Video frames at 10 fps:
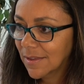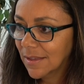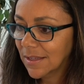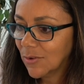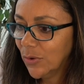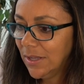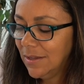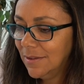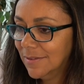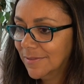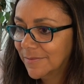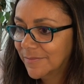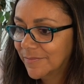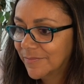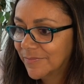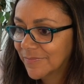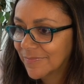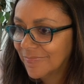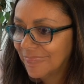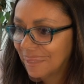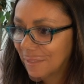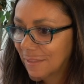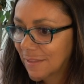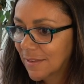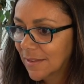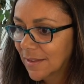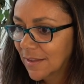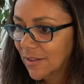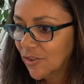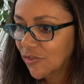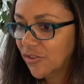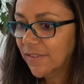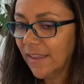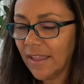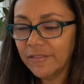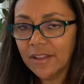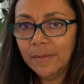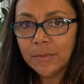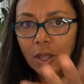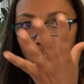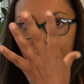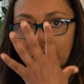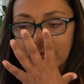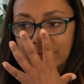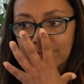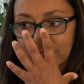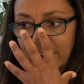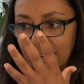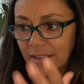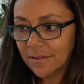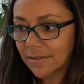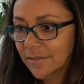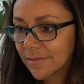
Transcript: Killer Queen. She's like, I've come COVID ready.